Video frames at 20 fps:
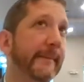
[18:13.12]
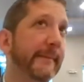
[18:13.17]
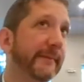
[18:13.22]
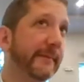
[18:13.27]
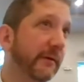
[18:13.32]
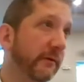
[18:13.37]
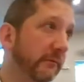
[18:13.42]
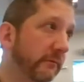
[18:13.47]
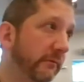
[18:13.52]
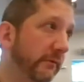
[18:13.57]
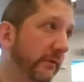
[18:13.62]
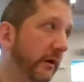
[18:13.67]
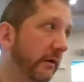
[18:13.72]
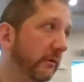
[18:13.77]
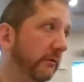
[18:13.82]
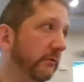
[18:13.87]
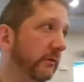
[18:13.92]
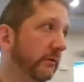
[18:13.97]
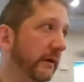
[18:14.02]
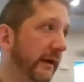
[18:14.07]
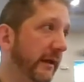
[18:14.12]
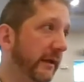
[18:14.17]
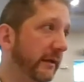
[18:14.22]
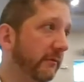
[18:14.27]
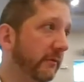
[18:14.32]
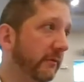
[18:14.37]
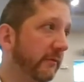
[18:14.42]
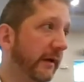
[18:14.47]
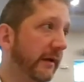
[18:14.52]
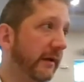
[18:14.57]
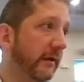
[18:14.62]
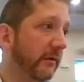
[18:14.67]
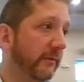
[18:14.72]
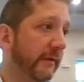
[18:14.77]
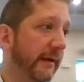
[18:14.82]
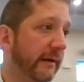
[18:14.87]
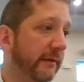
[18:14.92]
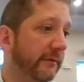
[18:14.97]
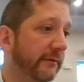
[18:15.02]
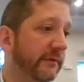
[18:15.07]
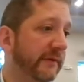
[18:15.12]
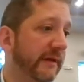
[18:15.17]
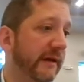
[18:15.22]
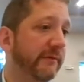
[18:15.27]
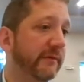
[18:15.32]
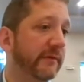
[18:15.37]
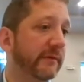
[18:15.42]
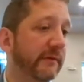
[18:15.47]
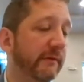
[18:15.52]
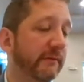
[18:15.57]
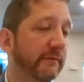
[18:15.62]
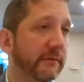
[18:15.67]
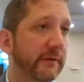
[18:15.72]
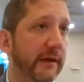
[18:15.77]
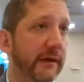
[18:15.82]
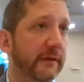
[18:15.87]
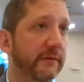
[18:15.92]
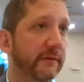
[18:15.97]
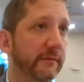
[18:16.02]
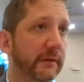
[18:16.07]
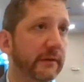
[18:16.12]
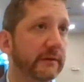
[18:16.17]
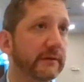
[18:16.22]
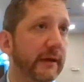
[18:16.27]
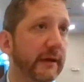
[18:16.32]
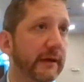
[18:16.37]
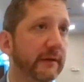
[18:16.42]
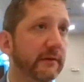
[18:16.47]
So, anywhere right around 7, 7:10, something like that.